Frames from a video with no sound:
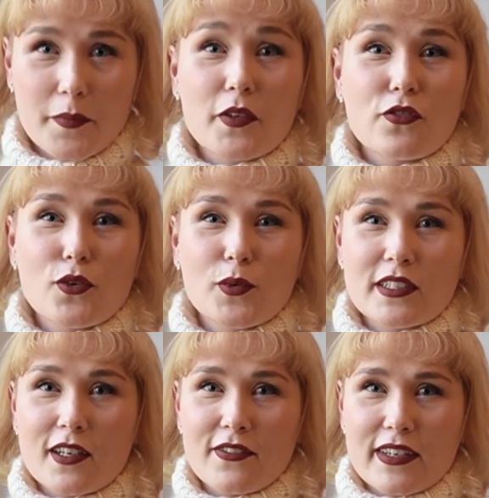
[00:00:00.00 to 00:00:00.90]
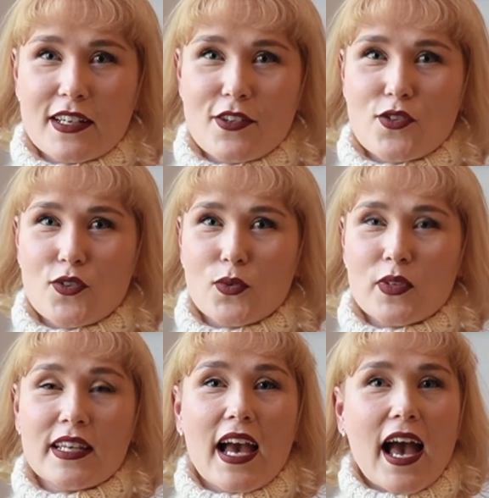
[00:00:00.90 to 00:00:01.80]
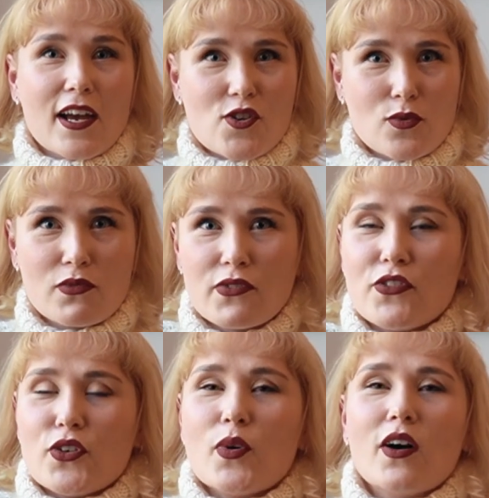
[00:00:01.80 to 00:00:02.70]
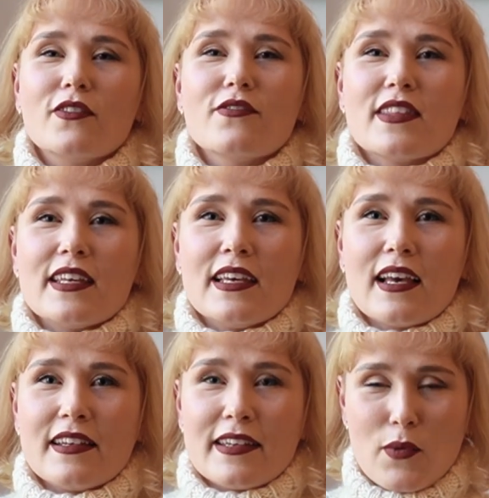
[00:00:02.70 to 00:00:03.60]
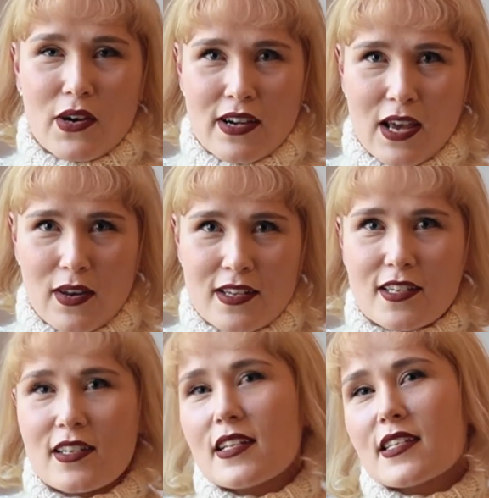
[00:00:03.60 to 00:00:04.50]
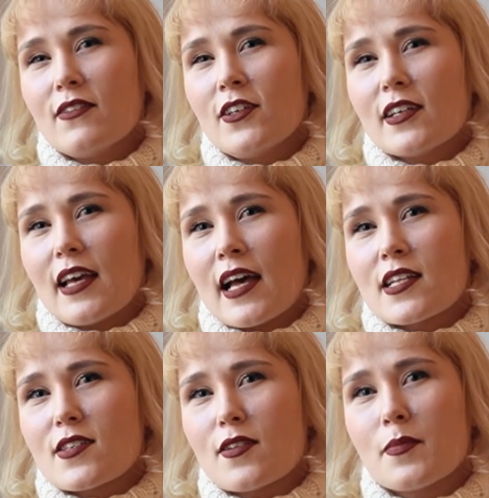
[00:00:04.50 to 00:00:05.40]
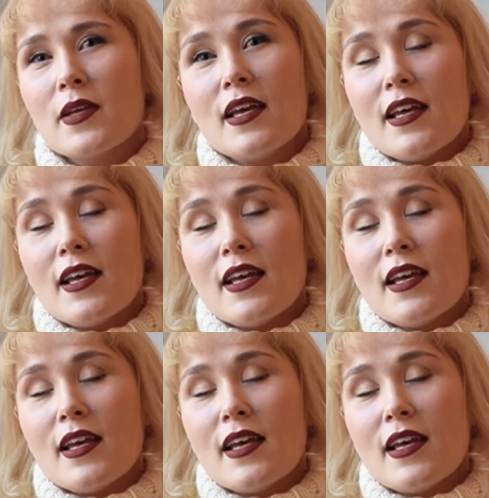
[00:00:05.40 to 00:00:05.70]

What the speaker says: Before we dive into the actual review of the knitwear in Outlander, let's have a look at some